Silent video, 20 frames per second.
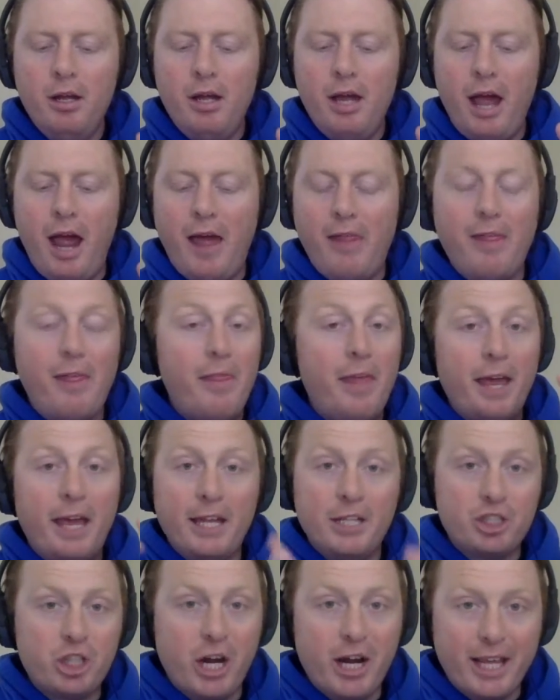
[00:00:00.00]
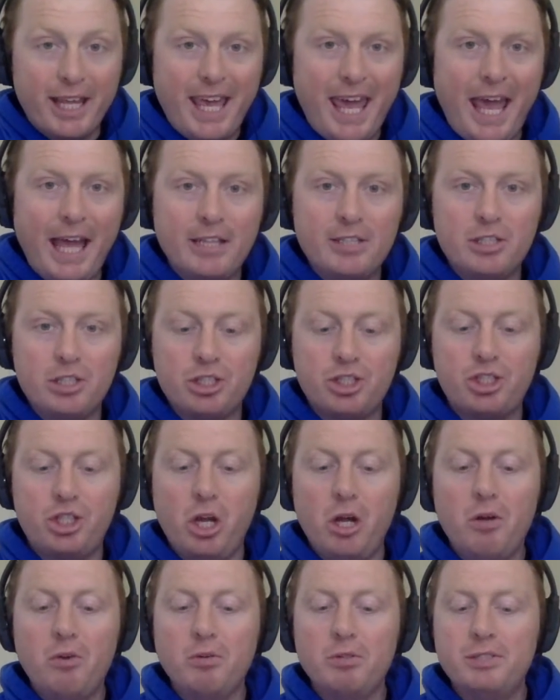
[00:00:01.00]
And then they can try to cancel
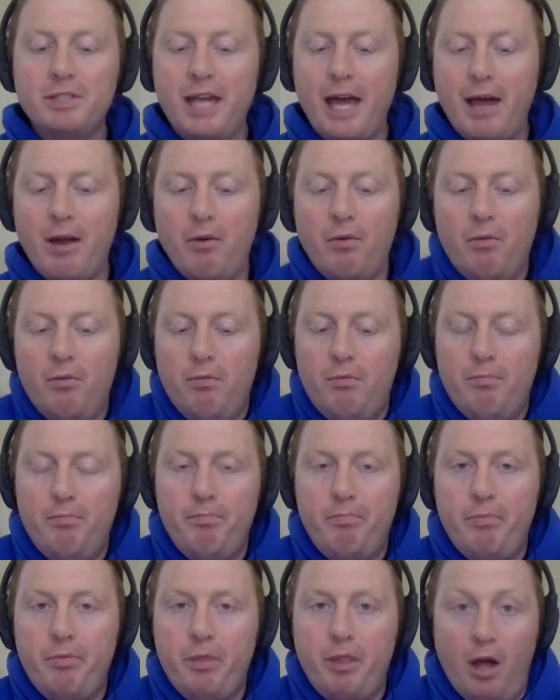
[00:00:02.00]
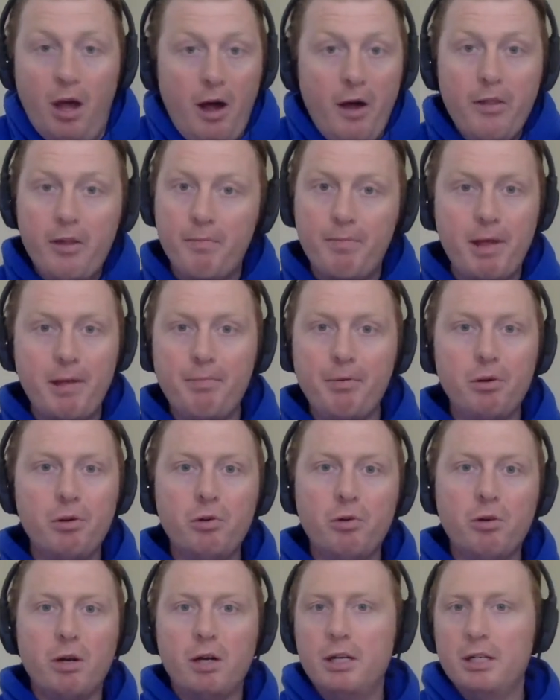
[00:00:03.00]
shows that the other people
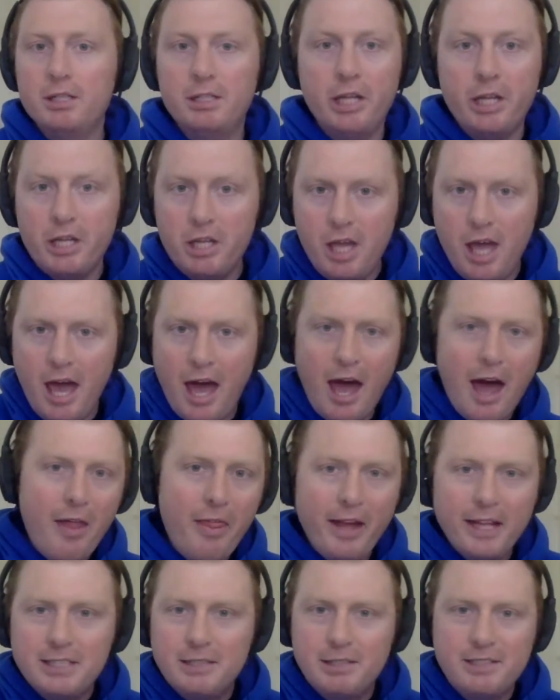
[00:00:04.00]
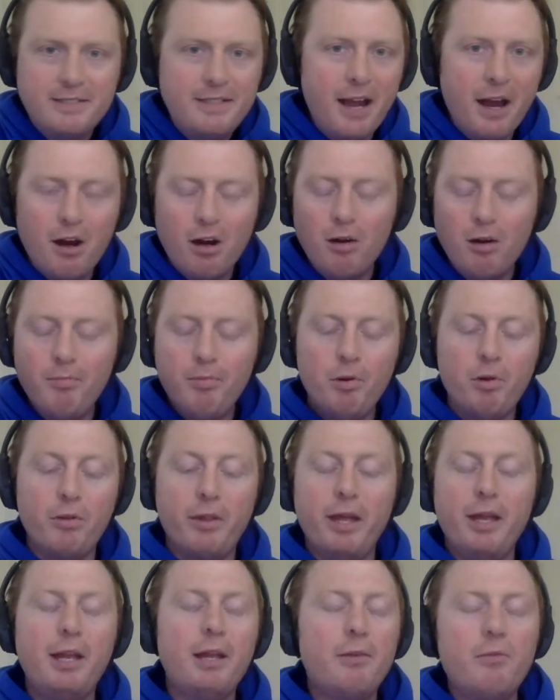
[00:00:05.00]
who are like, yeah, that's terrible.
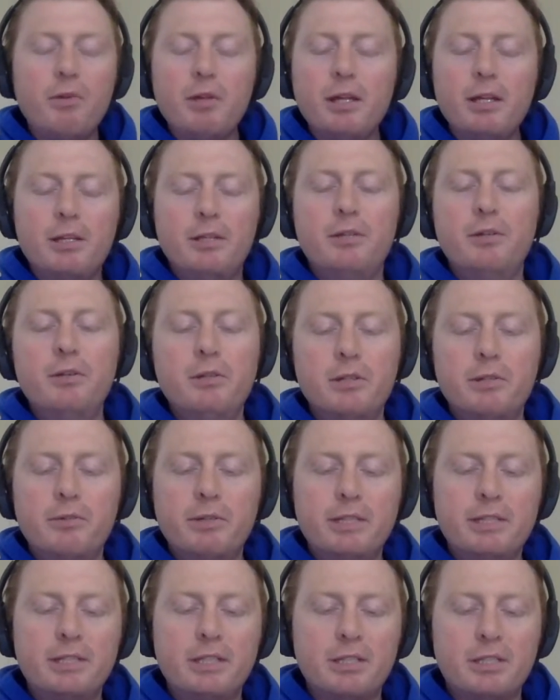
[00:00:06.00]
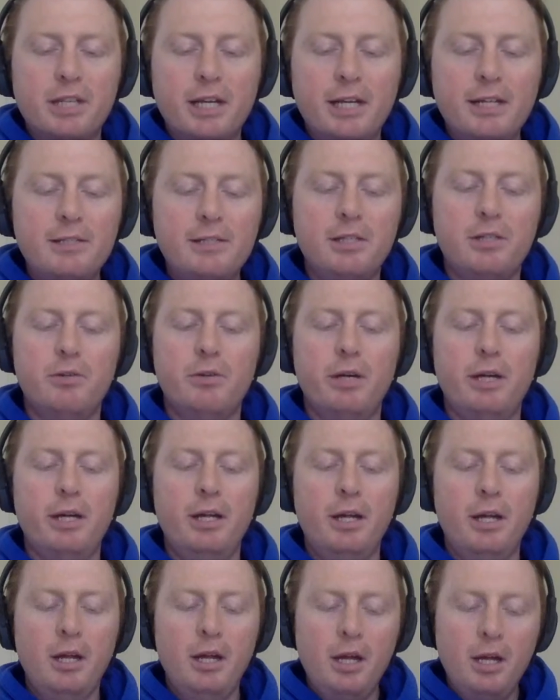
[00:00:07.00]
They didn't really do the research into it.
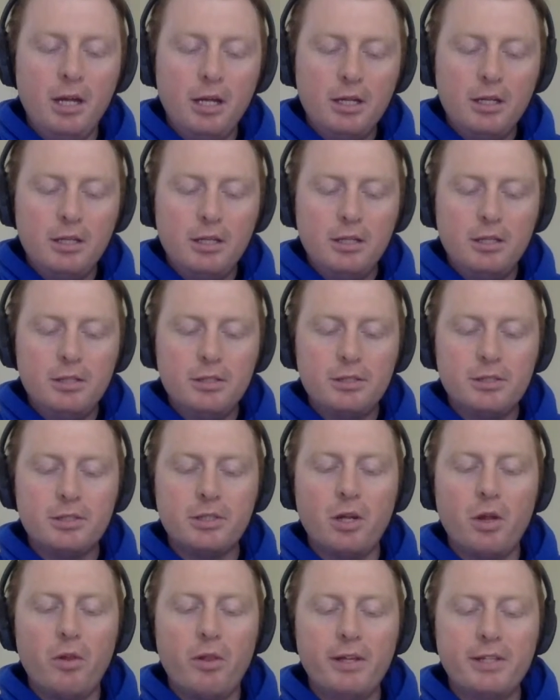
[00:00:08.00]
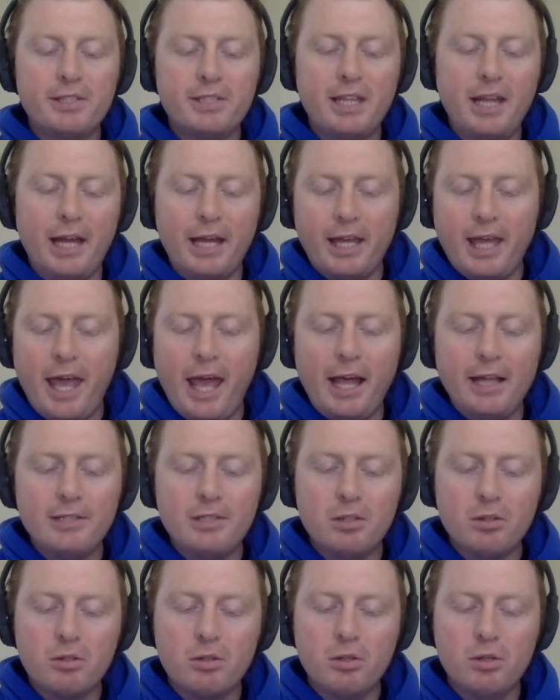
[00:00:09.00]
So this like
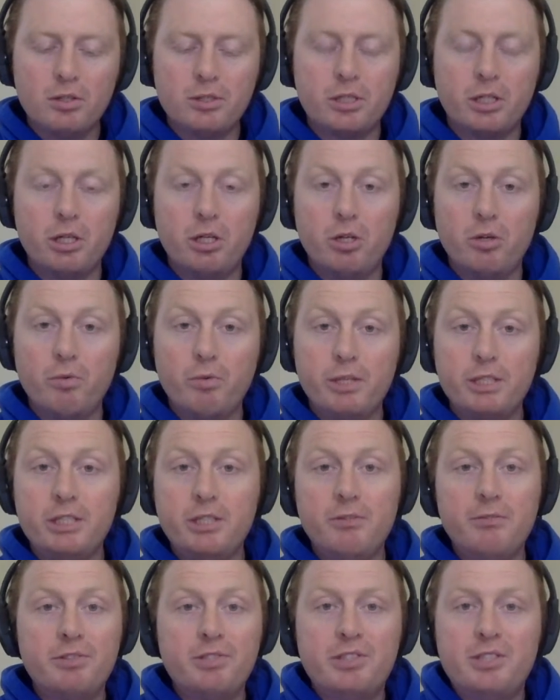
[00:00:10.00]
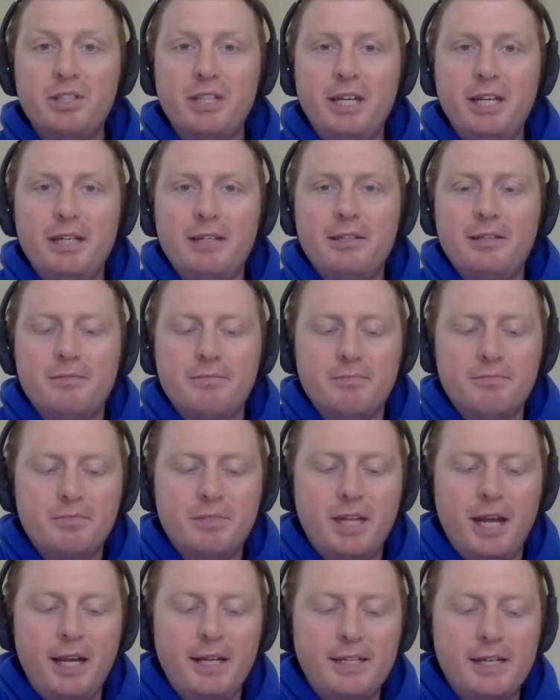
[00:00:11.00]
cancel culture, which you've seen
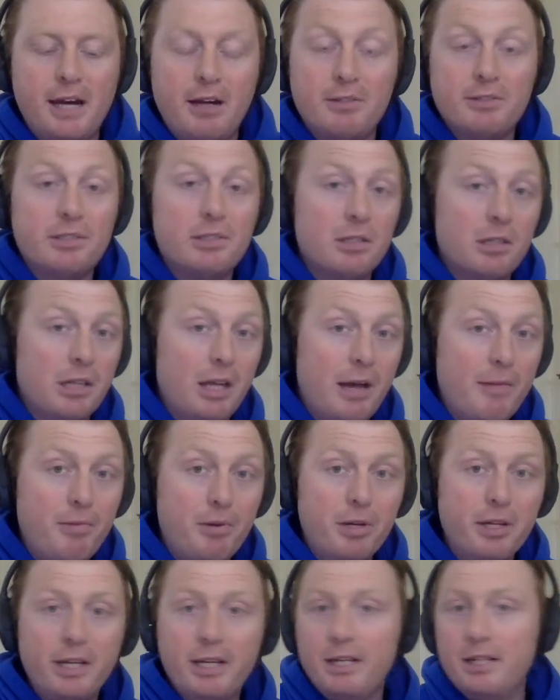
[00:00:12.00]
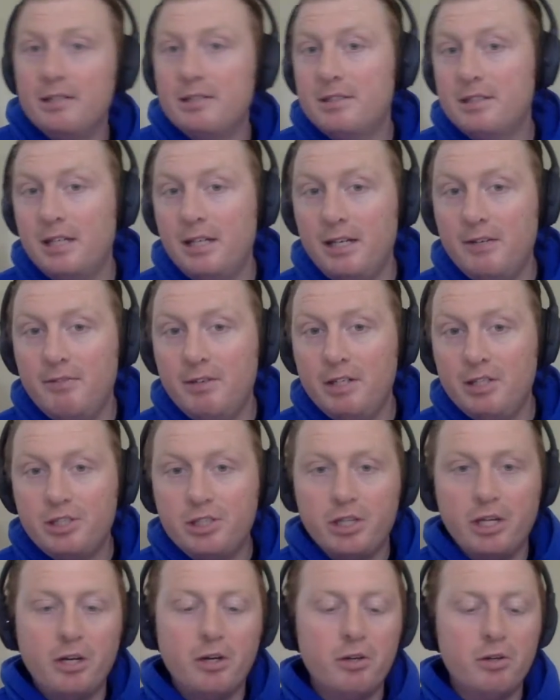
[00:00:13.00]
take down celebrities, TV
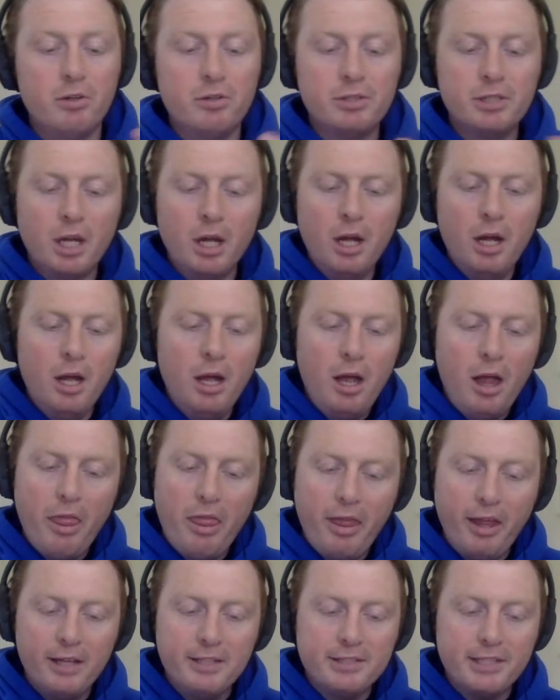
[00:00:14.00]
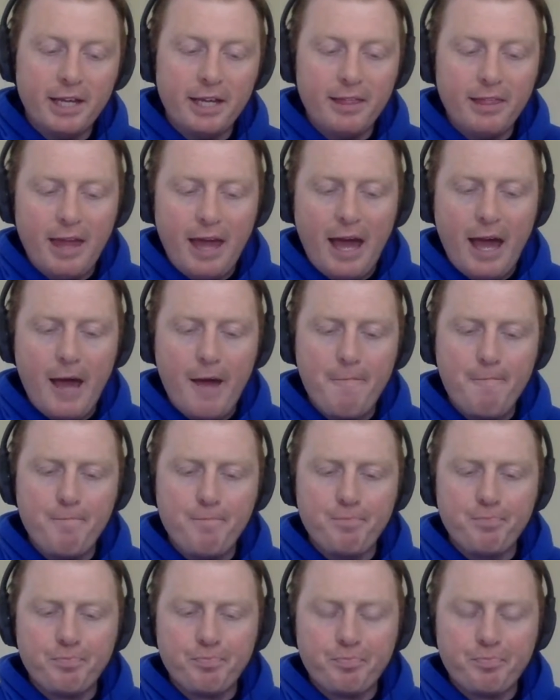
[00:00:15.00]
shows, things like that.